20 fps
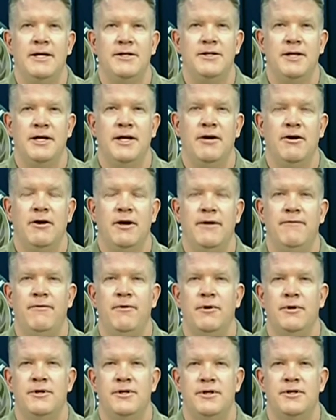security
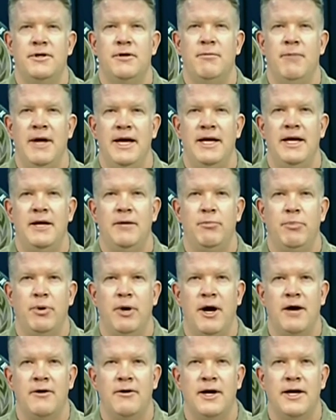forces are making
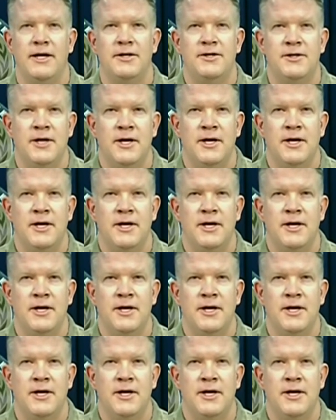progress